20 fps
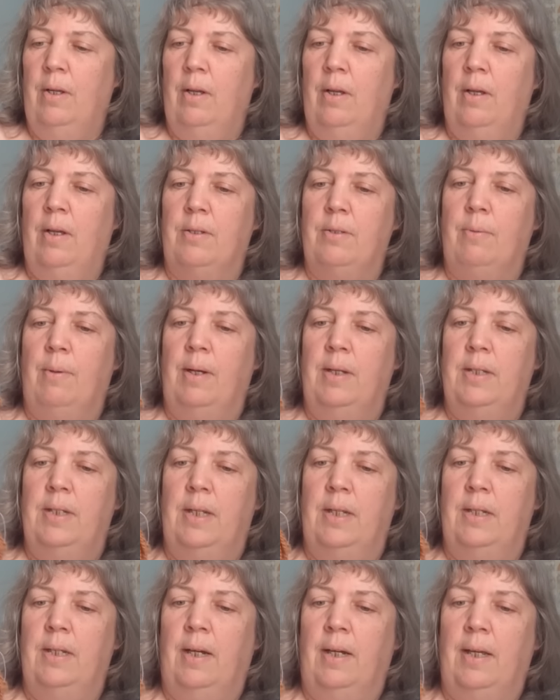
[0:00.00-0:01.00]
that's what I
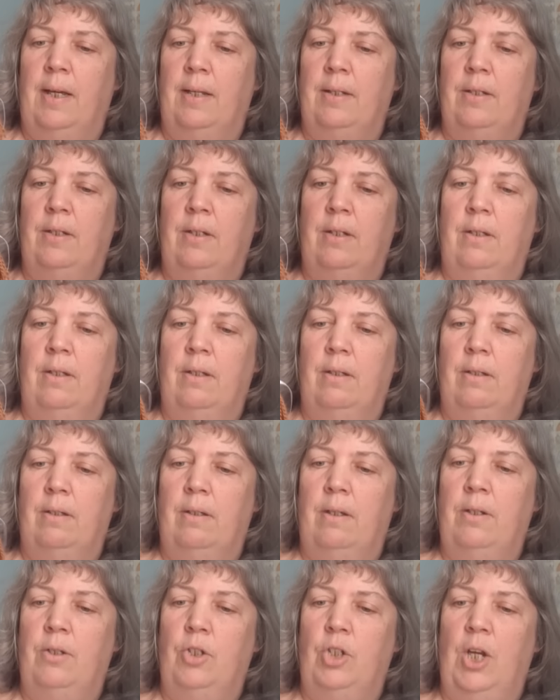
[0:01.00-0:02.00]
did. I added
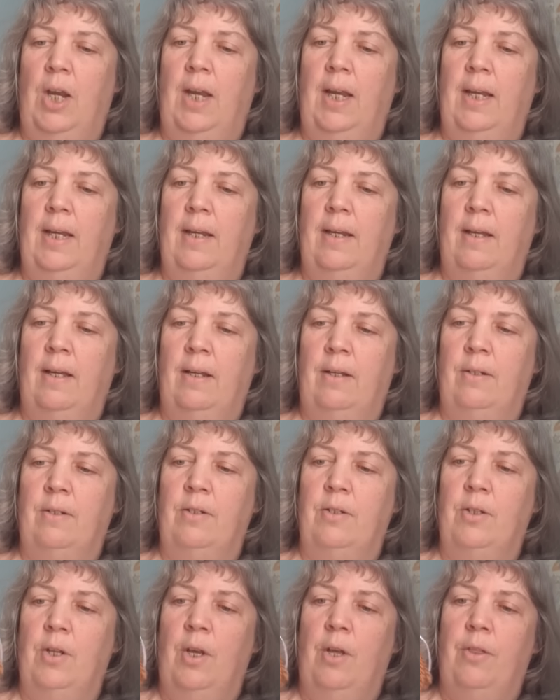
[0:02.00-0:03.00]
a chain
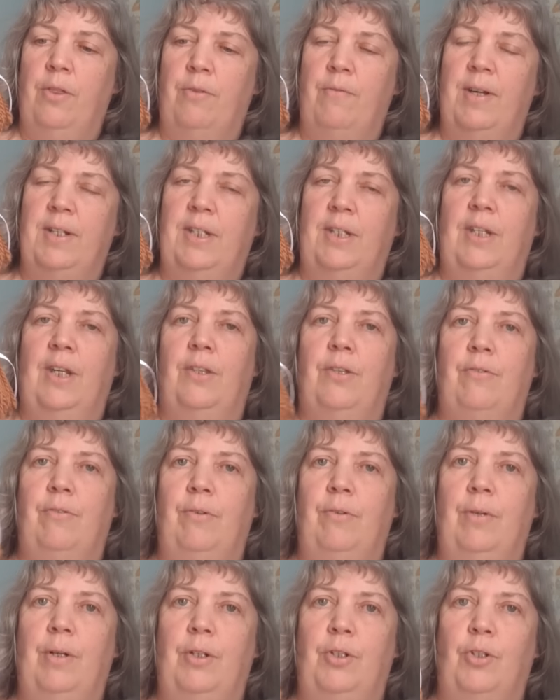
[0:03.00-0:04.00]
and threaded it
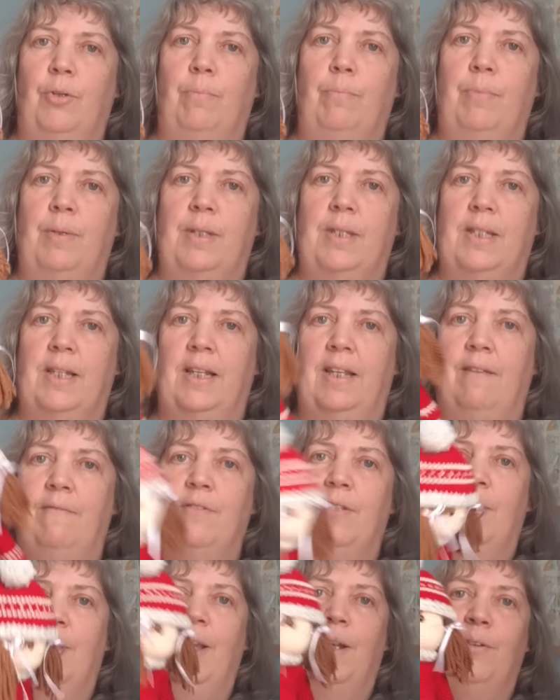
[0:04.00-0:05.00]
through her jumper
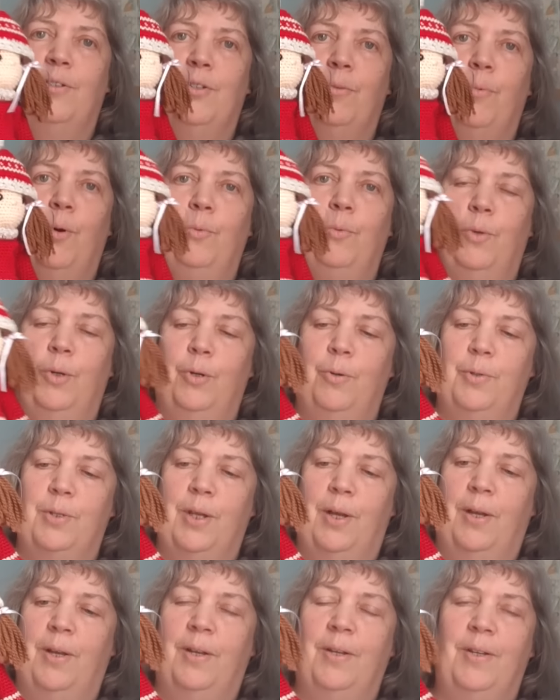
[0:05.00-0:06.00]
sleeves, and then she won't lose
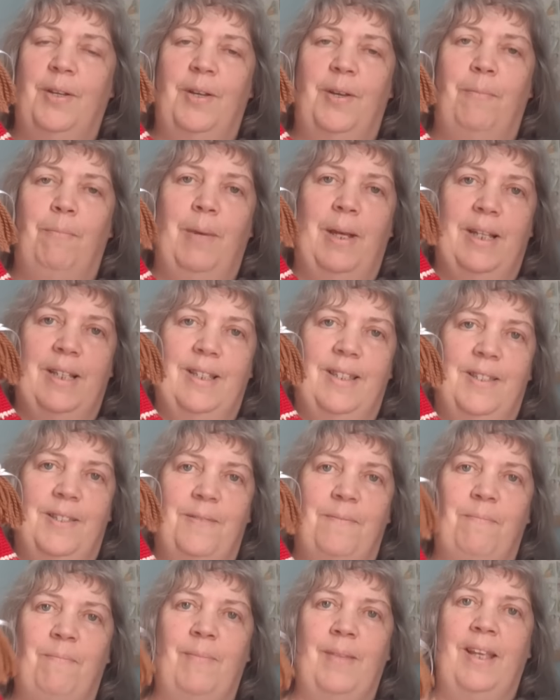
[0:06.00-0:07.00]
her mitts.
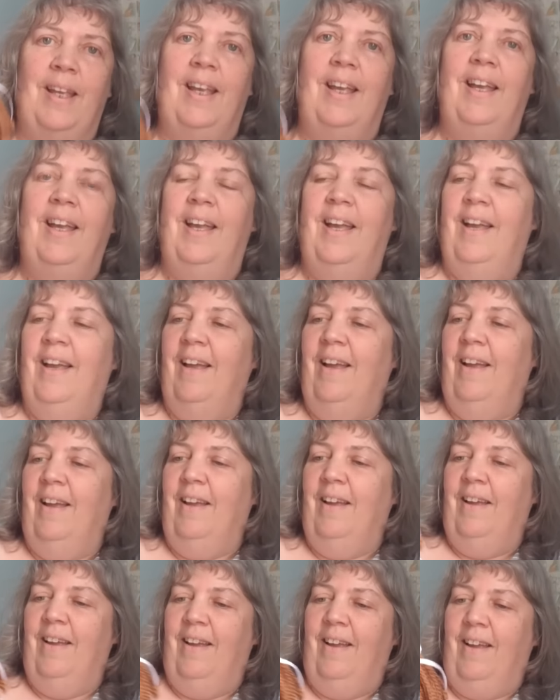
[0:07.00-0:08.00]

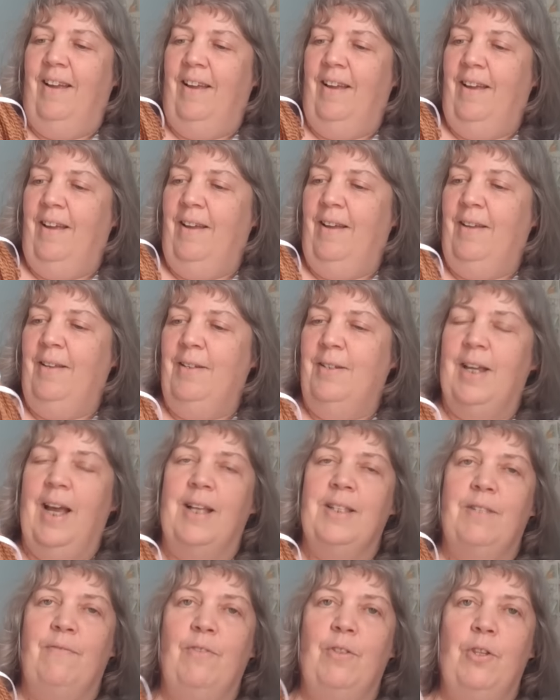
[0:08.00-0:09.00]
And
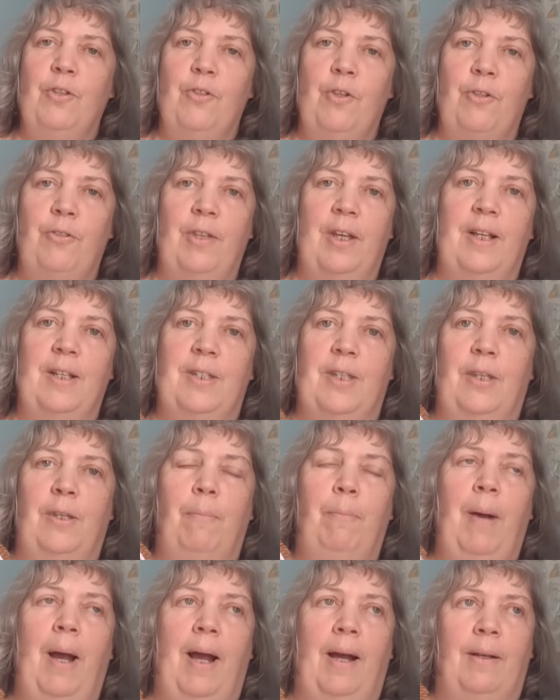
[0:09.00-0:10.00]
as for the other things in the
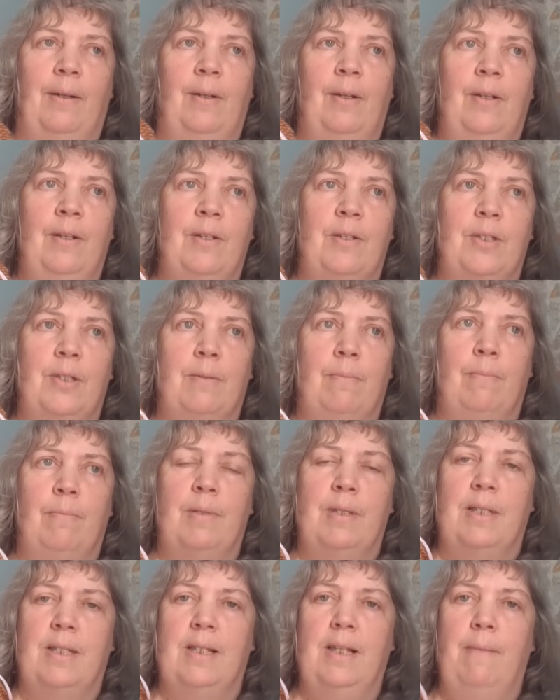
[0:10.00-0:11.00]
pattern, there's some
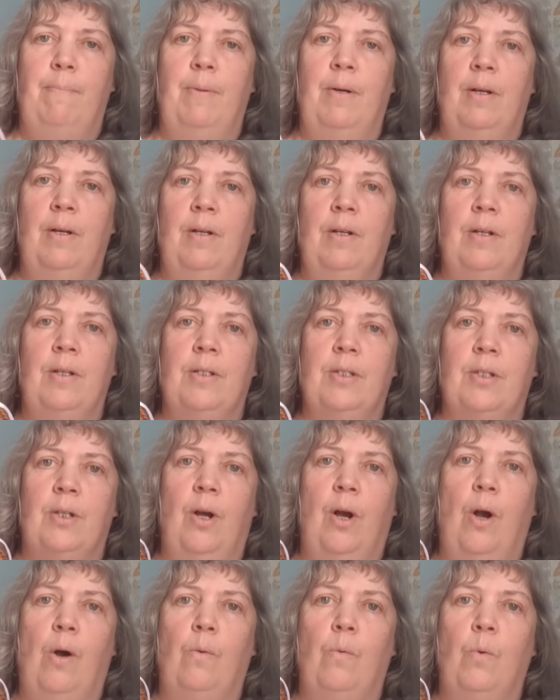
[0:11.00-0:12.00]
slippers and a
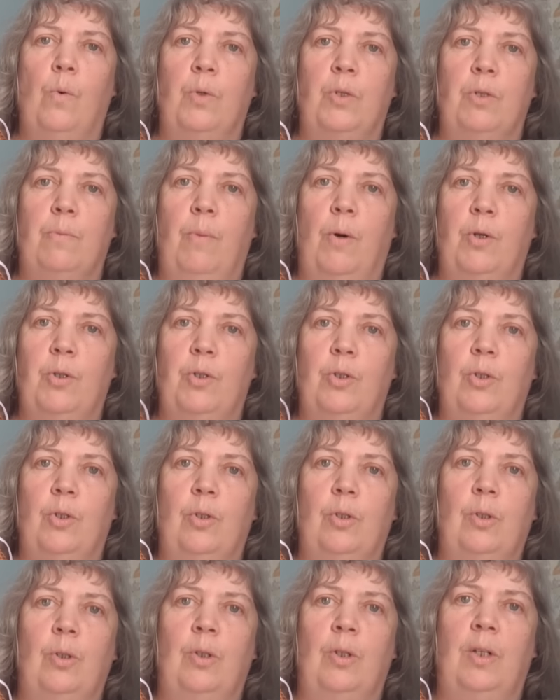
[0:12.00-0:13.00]
hot water
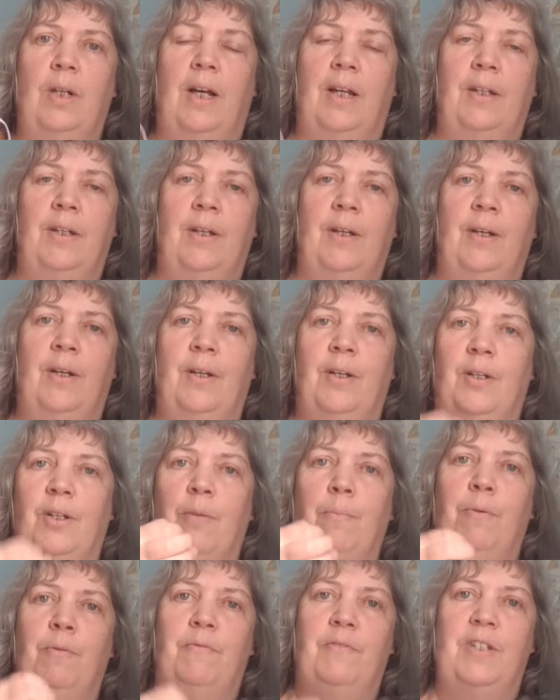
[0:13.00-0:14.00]
bottle and a
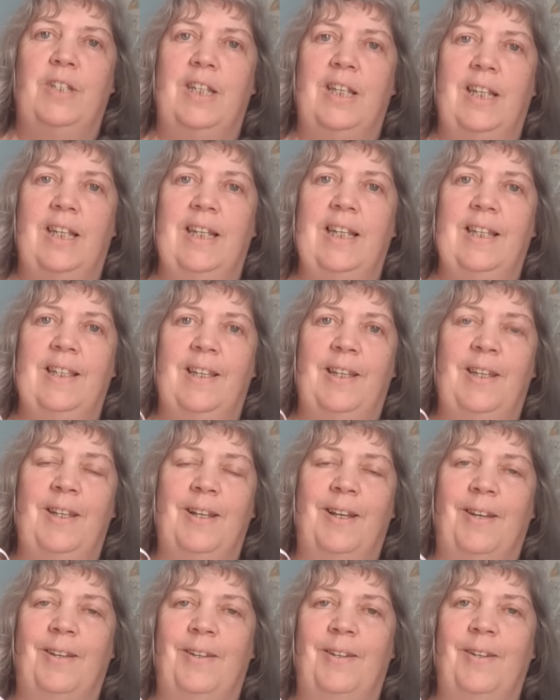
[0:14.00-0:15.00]
cup of tea that you
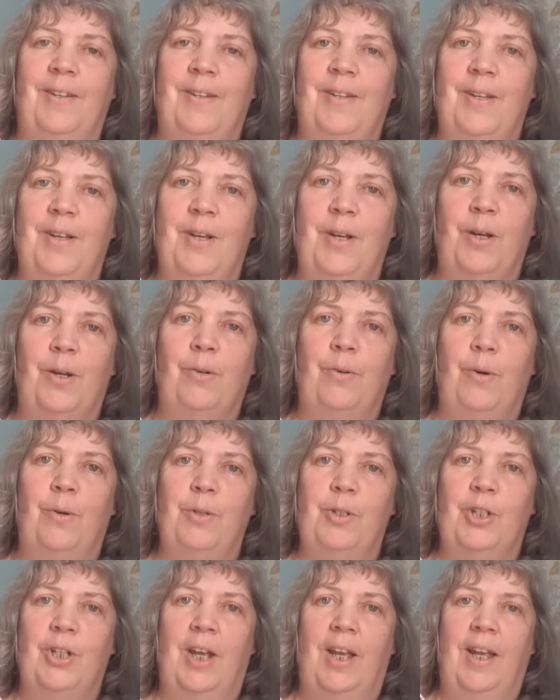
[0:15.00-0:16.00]
can
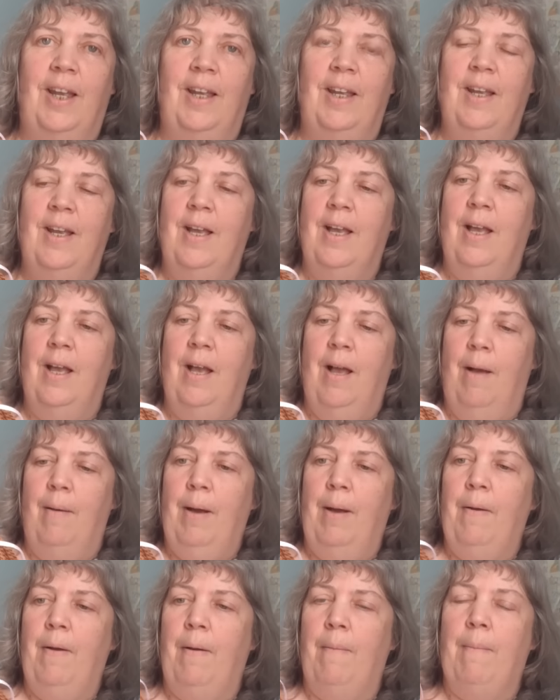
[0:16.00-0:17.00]
crochet.
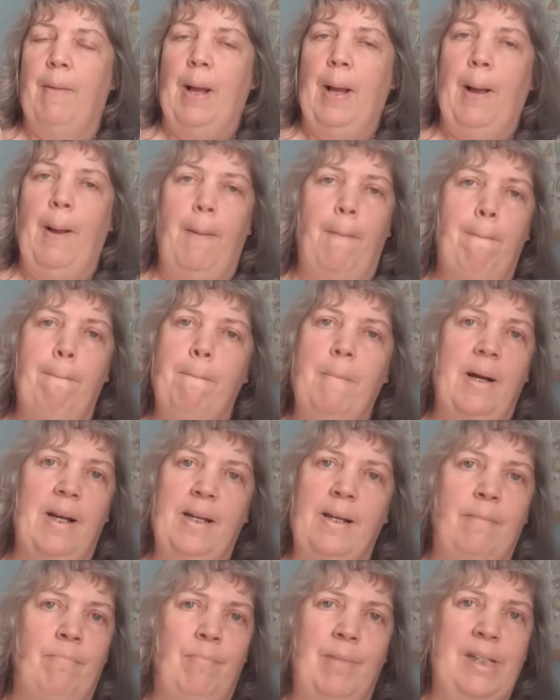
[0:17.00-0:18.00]
I
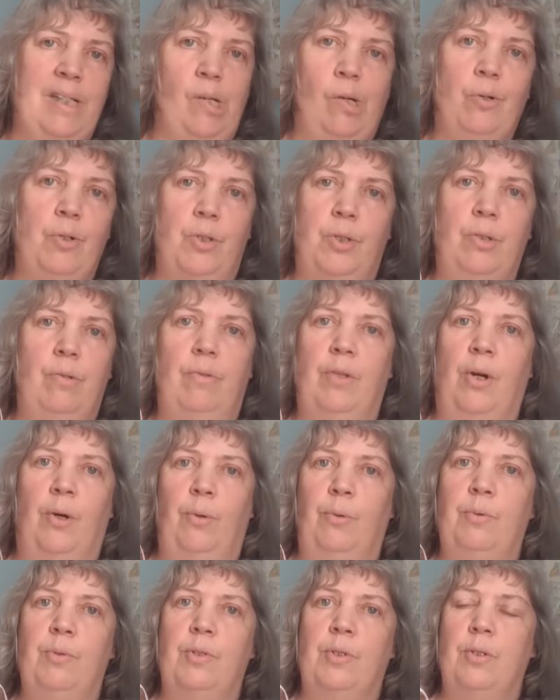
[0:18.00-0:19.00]
might not do
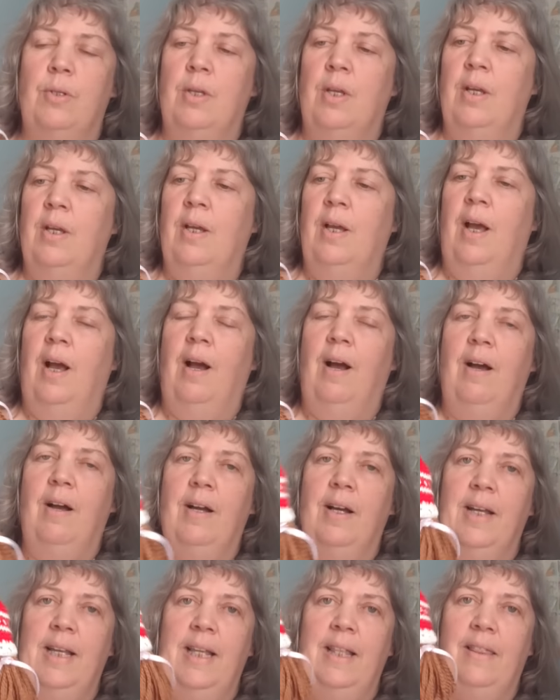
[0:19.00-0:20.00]
those.
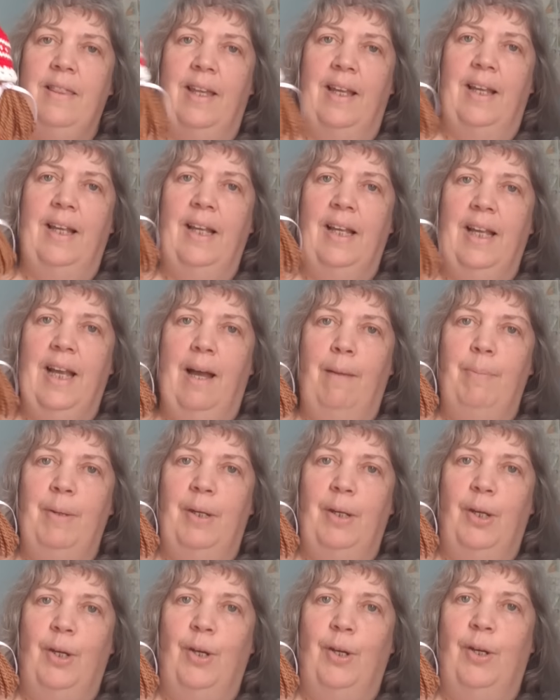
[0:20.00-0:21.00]
I think
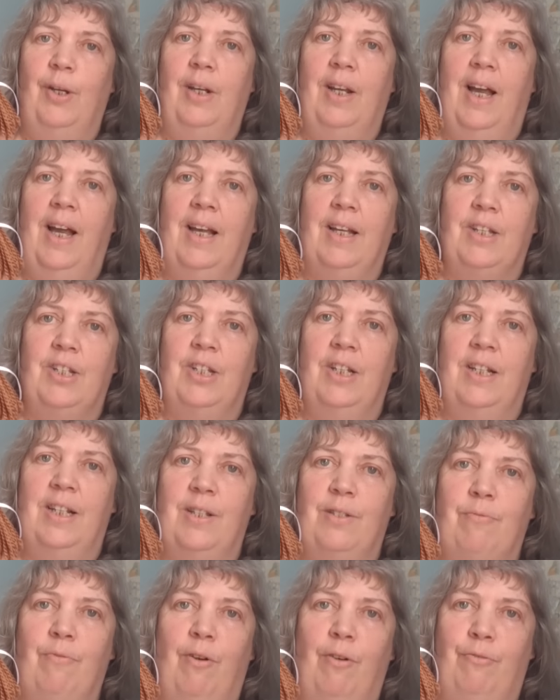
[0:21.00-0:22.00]
Cabin Girl actually
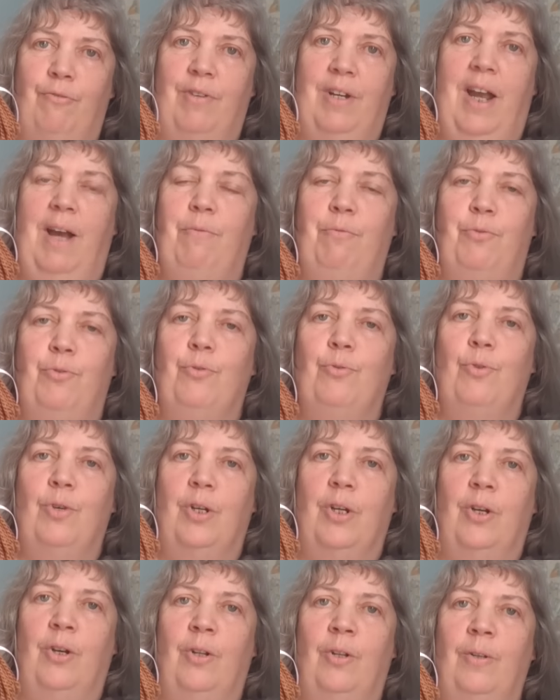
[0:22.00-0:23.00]
is rather an outdoor
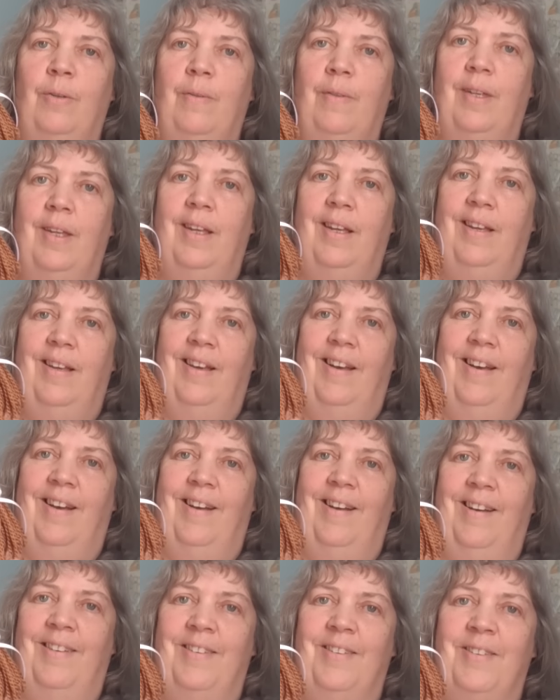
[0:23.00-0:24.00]
girl,
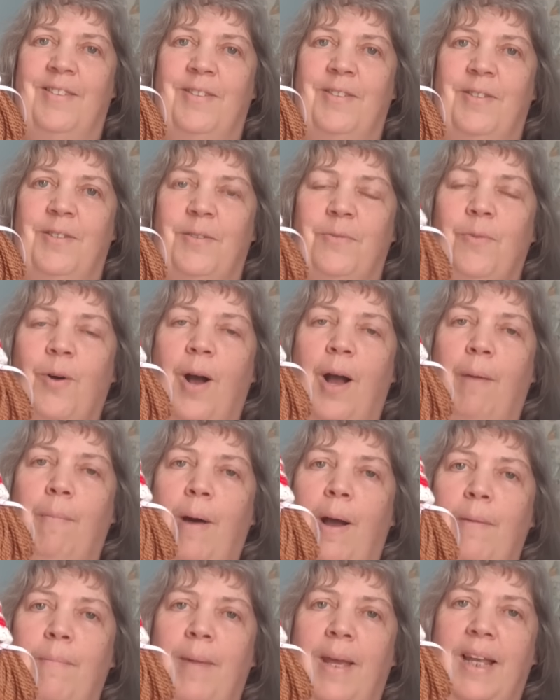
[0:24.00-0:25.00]
and what I
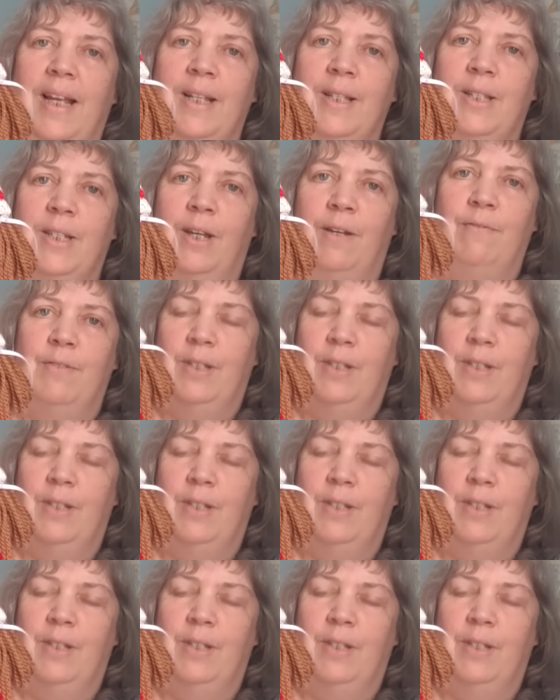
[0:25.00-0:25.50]
might make instead of